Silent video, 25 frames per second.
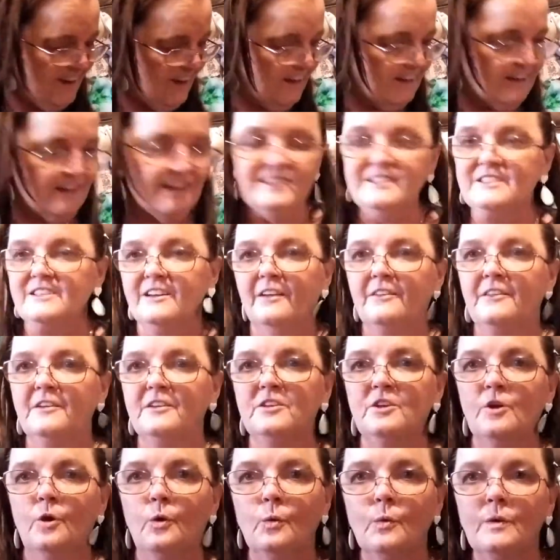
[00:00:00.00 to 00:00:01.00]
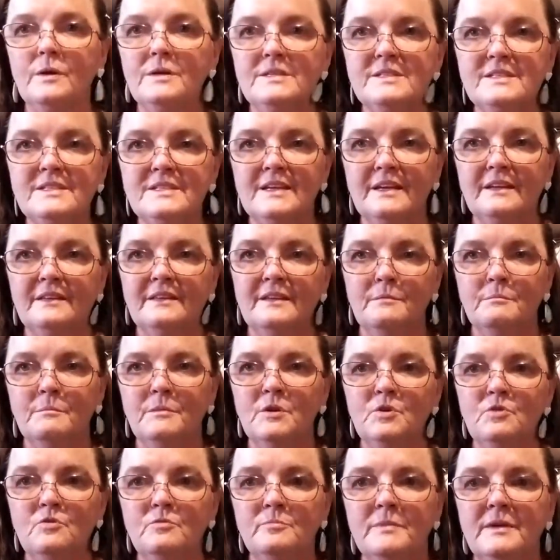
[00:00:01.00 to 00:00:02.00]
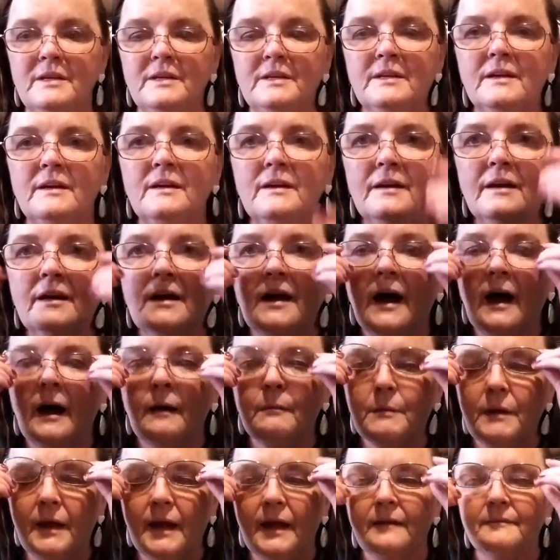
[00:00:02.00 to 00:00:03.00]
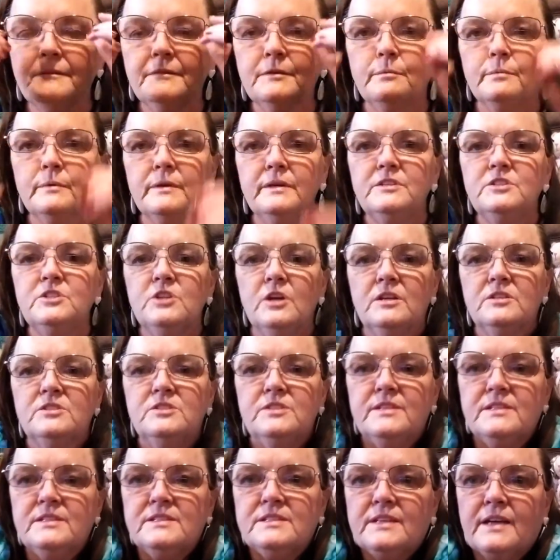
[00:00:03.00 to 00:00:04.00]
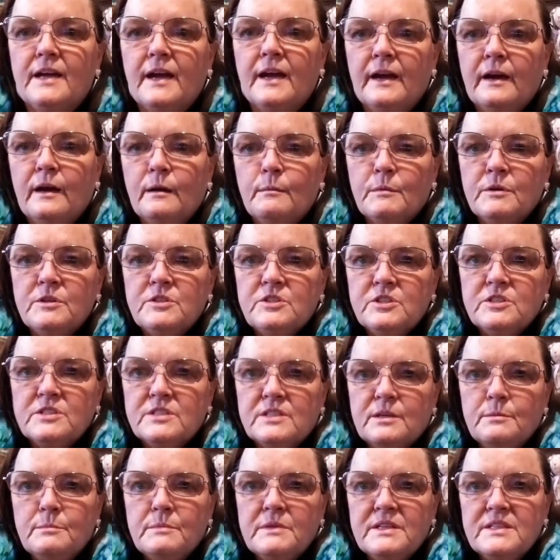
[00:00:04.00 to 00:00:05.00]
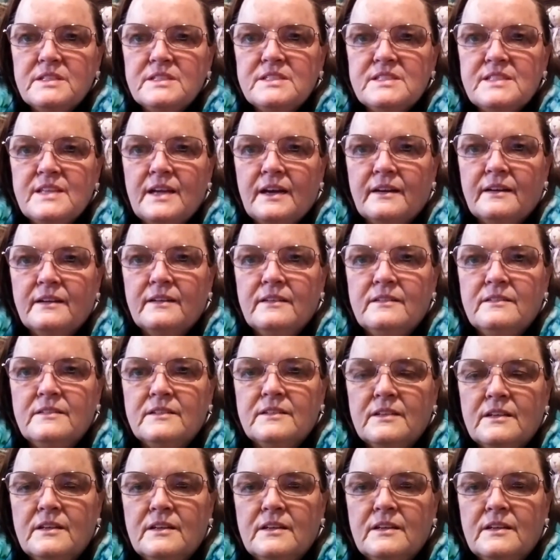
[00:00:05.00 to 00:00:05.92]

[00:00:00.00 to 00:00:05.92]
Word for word: I guess all the noise and the movement. I'm going to have to readjust this camera. Just give me a second.